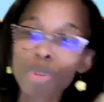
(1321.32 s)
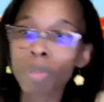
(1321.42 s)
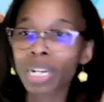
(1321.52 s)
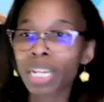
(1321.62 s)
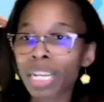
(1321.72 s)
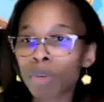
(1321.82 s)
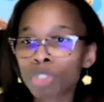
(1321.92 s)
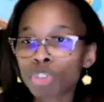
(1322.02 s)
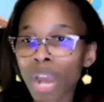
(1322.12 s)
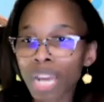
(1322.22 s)
buddy. And
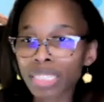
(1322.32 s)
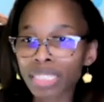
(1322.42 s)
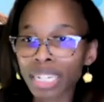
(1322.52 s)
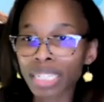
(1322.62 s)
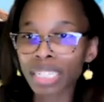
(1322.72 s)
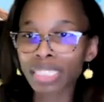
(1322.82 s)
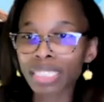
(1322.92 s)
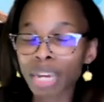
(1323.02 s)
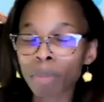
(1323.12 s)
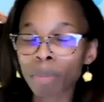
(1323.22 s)
we try to set the
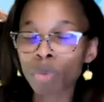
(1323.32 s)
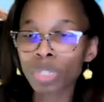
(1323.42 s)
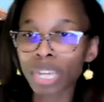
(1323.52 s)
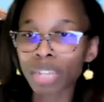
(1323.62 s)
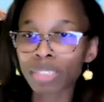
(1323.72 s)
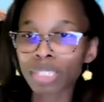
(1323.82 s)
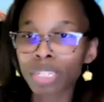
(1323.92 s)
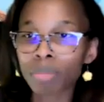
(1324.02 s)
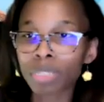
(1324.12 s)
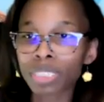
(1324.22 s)
example with our
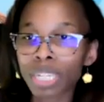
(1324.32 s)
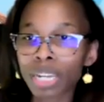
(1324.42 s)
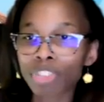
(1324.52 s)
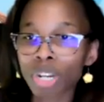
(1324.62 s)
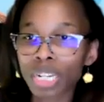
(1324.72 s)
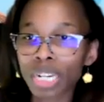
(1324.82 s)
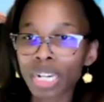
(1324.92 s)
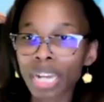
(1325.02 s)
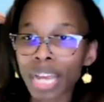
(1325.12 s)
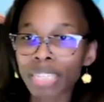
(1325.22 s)
team, is that
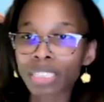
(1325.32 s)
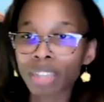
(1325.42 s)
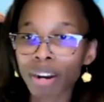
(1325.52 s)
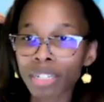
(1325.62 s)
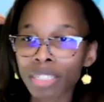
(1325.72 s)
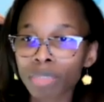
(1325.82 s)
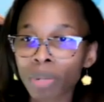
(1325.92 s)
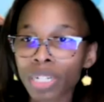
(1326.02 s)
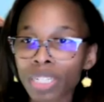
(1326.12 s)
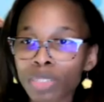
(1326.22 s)
Charlene and I started as
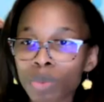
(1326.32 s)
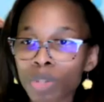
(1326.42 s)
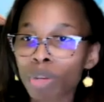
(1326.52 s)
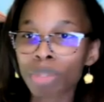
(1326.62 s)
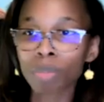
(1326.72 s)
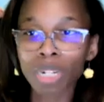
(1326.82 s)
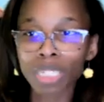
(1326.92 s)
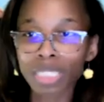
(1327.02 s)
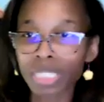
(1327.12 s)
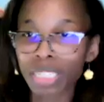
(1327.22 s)
buddies. We're going to be
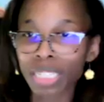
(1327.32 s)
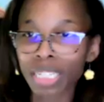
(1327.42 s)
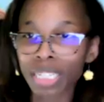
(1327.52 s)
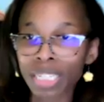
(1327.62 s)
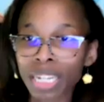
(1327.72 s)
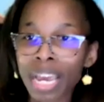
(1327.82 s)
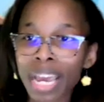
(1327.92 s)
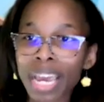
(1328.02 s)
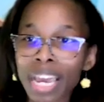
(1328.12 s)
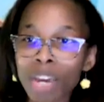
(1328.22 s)
buddies to the end.
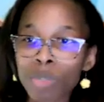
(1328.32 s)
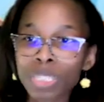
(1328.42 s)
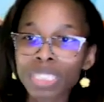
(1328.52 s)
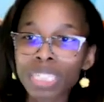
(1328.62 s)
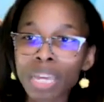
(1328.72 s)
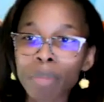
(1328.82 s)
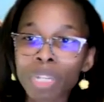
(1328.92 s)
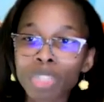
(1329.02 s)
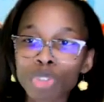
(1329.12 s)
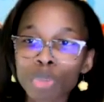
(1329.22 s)
And we see that
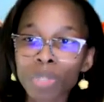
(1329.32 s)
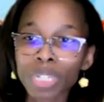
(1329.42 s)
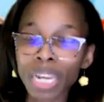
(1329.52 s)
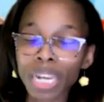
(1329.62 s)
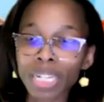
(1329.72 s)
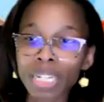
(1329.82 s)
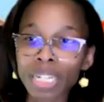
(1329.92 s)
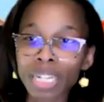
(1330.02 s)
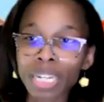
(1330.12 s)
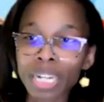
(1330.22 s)
being duplicated
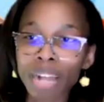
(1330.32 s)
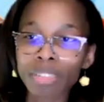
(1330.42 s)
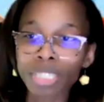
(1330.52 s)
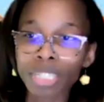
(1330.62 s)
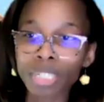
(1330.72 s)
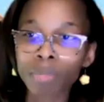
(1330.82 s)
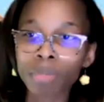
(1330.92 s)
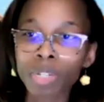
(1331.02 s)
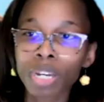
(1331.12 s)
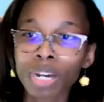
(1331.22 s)
in our team.
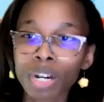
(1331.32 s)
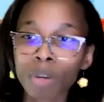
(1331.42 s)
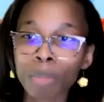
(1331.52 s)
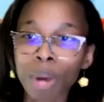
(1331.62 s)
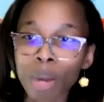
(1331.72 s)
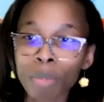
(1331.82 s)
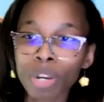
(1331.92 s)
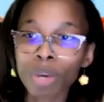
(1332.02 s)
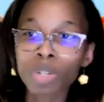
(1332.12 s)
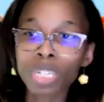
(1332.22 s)

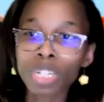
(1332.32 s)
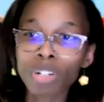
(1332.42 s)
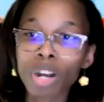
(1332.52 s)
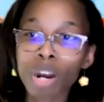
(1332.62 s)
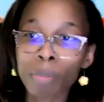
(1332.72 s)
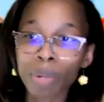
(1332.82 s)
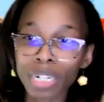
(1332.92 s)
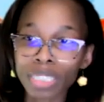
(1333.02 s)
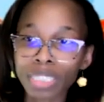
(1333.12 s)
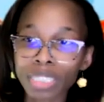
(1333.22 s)
Barbara and Wakira are
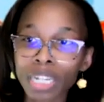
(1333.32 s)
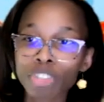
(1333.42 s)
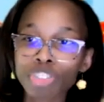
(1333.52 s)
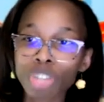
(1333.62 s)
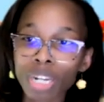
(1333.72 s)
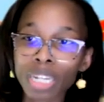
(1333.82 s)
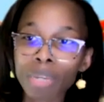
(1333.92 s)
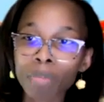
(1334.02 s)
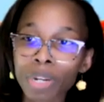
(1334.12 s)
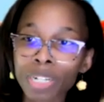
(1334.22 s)
buddies.
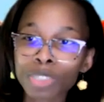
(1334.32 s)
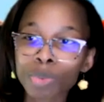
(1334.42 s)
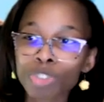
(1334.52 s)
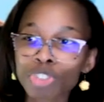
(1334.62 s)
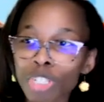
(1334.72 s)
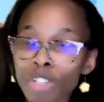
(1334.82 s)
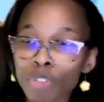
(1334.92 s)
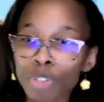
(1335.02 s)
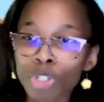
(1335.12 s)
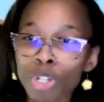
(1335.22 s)
Charlene buddies with
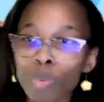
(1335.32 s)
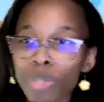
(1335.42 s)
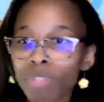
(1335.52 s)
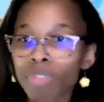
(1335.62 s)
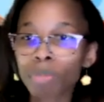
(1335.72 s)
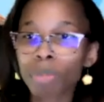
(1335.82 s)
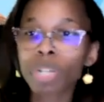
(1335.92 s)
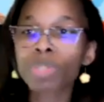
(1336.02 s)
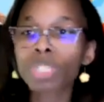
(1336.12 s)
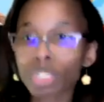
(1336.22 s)
Jennifer. We even
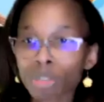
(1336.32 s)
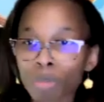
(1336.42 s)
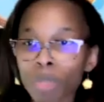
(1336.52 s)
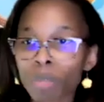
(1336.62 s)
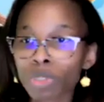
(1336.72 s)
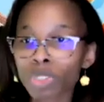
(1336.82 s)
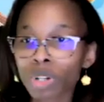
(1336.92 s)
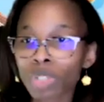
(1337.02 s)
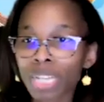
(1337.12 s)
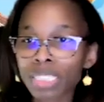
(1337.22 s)
buddy with other people.
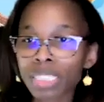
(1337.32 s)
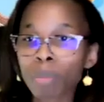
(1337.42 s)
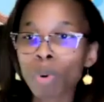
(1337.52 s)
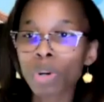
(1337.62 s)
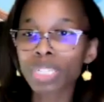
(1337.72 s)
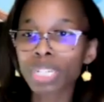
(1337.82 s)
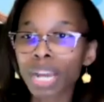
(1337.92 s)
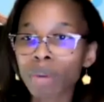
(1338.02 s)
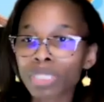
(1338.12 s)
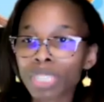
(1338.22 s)
So that's the important
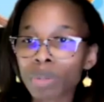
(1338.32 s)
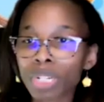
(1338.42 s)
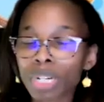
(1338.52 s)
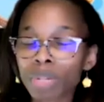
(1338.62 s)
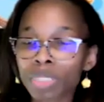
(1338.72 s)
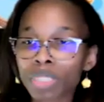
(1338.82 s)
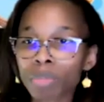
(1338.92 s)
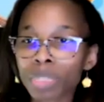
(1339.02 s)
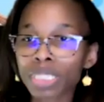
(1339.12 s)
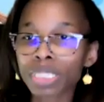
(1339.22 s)
thing I would say when it comes to the
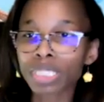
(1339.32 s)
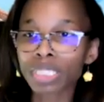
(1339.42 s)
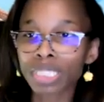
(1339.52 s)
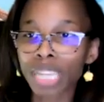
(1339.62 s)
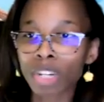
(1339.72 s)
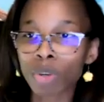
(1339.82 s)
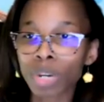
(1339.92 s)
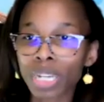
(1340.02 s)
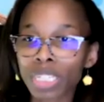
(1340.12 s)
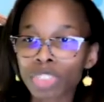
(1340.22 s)
business as a
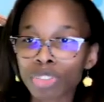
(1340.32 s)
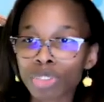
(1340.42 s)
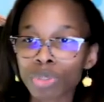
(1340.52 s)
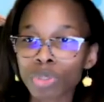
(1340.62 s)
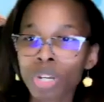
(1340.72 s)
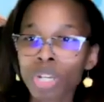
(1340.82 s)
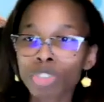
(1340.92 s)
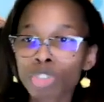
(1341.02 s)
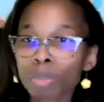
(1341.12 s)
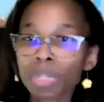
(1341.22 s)
takeaway, is to
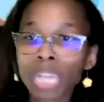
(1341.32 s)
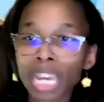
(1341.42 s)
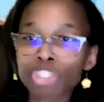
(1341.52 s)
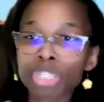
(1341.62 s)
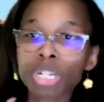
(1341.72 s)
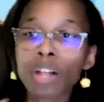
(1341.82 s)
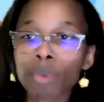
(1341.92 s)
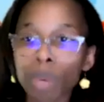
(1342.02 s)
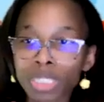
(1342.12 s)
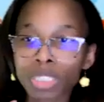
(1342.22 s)
duplication in
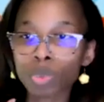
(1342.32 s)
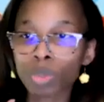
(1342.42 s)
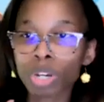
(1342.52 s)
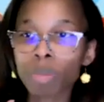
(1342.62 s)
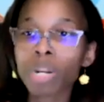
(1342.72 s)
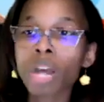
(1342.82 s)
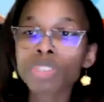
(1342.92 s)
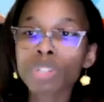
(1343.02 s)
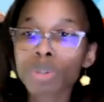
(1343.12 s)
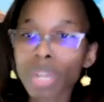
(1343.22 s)
other ways as well, but
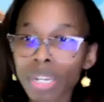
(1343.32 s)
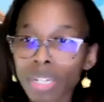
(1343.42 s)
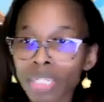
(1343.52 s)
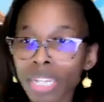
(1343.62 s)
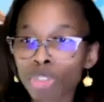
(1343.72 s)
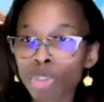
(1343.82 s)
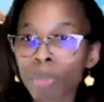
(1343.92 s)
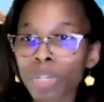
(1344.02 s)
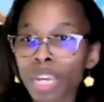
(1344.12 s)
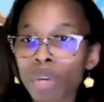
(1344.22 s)
also they
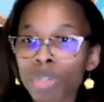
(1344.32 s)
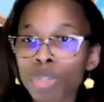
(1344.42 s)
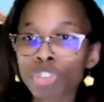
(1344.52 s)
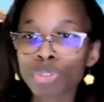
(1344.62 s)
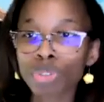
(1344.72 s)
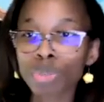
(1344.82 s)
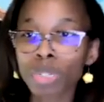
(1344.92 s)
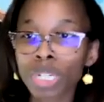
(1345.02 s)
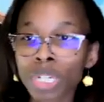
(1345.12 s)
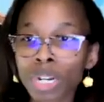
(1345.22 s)
duplicate what you do
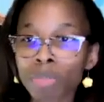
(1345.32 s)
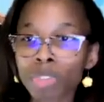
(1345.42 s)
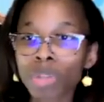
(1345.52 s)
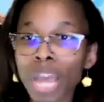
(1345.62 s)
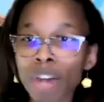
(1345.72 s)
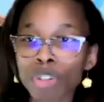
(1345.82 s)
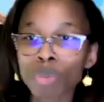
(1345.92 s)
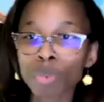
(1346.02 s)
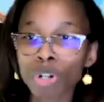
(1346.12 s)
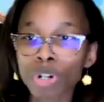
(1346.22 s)
when it comes to how
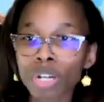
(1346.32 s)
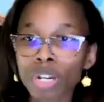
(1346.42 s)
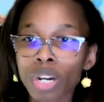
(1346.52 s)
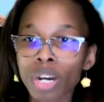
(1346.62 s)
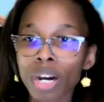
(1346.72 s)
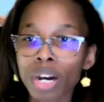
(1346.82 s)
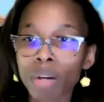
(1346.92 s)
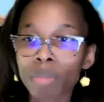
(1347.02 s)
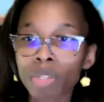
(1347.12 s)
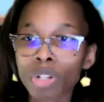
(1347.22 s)
you work.
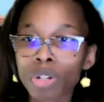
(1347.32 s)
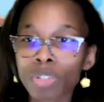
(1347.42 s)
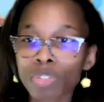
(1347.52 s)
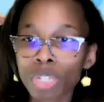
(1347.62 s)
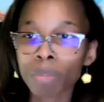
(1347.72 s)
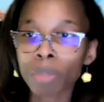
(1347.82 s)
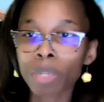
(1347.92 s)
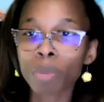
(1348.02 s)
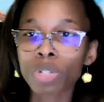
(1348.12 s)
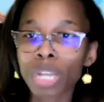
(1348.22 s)
If you get
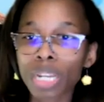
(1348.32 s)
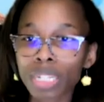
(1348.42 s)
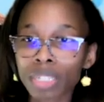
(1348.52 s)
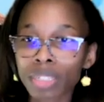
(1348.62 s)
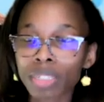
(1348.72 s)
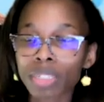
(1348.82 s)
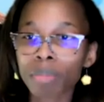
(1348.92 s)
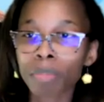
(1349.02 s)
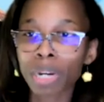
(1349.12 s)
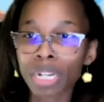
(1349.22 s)
people that can
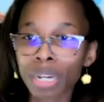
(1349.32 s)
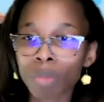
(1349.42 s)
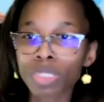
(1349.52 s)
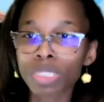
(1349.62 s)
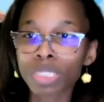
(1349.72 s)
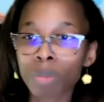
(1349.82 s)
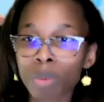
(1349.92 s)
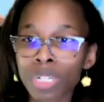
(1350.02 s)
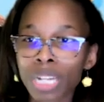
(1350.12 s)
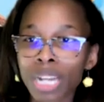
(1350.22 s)
buddy up with
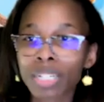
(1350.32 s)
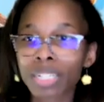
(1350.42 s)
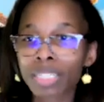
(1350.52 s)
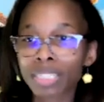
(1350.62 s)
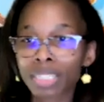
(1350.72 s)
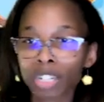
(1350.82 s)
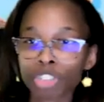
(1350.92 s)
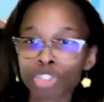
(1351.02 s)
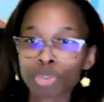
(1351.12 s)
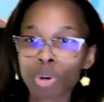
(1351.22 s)
someone that is
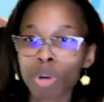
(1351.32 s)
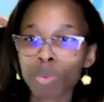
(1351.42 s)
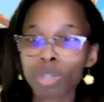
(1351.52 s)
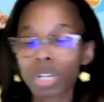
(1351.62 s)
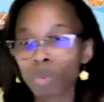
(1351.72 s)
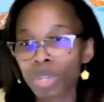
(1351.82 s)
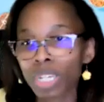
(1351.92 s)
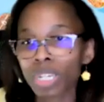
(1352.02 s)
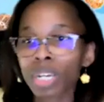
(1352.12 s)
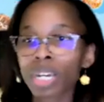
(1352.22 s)
strong where they're
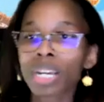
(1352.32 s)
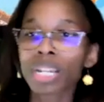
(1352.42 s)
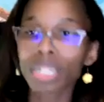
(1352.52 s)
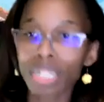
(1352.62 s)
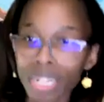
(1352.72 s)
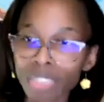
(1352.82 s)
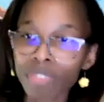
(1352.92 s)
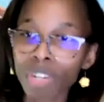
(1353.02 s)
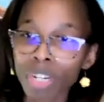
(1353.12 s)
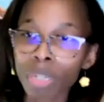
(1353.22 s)
weak, that is
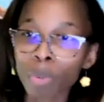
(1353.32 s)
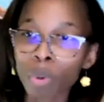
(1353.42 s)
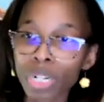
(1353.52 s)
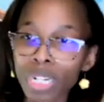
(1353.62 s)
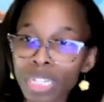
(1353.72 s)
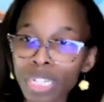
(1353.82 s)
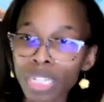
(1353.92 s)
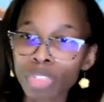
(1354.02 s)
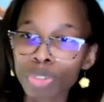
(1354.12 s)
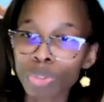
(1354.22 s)
very important and
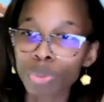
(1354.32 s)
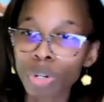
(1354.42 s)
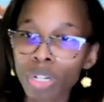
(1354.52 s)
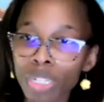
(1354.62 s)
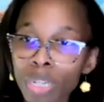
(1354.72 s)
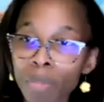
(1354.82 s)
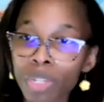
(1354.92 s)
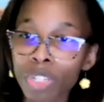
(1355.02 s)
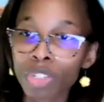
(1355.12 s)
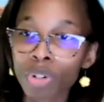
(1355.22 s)
key to
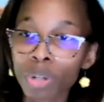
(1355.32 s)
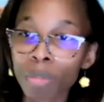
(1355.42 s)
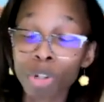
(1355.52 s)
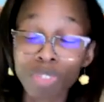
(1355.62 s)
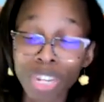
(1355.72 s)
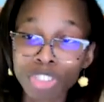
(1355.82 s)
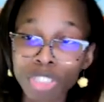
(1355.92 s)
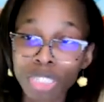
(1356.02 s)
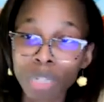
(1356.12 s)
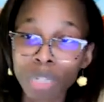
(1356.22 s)
keeping your
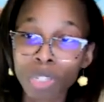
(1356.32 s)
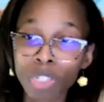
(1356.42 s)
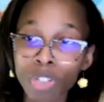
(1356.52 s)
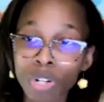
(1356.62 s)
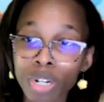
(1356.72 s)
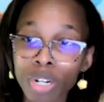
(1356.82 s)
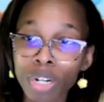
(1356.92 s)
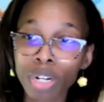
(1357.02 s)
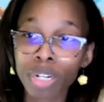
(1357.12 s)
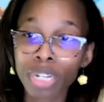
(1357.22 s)
motivation, keeping your
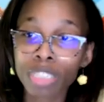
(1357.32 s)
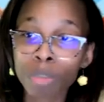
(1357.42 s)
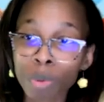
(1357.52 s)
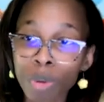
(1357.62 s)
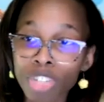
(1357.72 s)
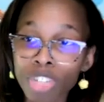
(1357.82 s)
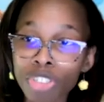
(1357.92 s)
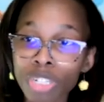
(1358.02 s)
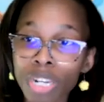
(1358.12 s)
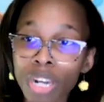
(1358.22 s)

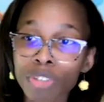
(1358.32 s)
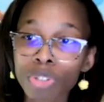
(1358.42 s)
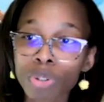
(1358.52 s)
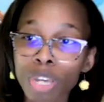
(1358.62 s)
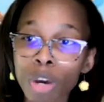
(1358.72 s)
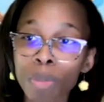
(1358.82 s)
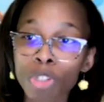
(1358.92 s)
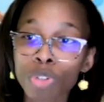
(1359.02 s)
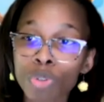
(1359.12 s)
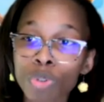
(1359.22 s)
inspiration, and also
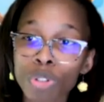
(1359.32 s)
helping you,